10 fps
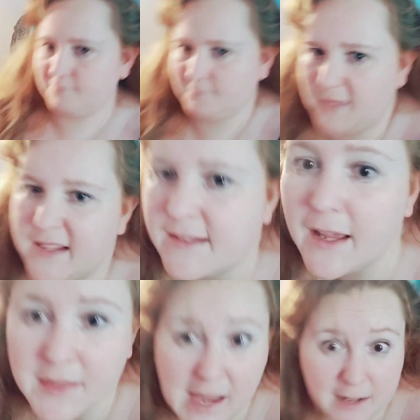it's
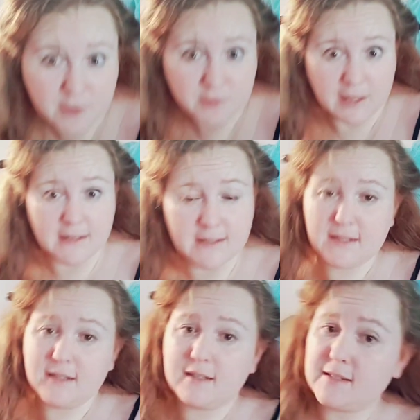not that I don't like
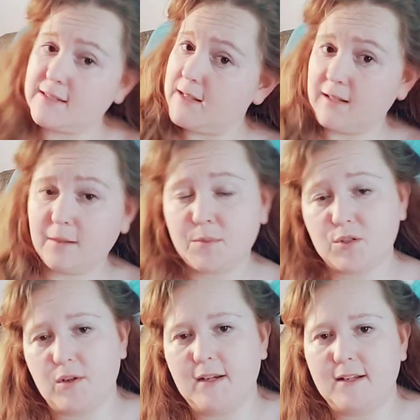sitting up
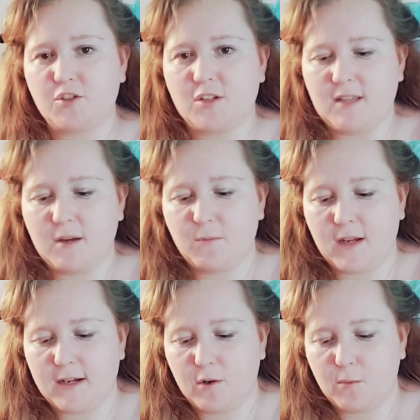straight. It's just that when
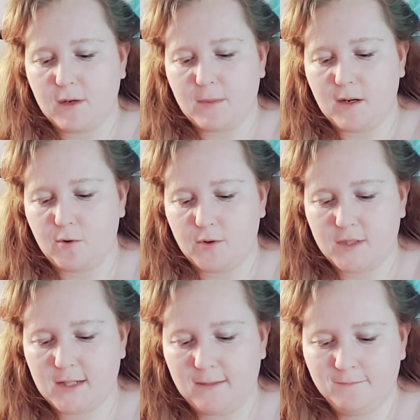I don't wear my
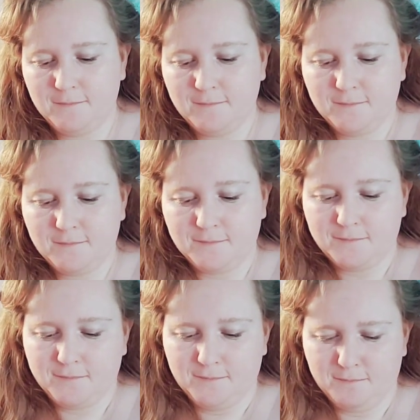corset,
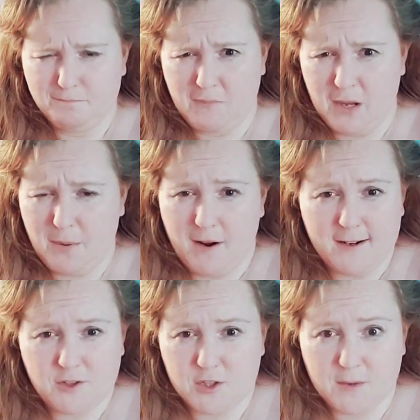my body just wants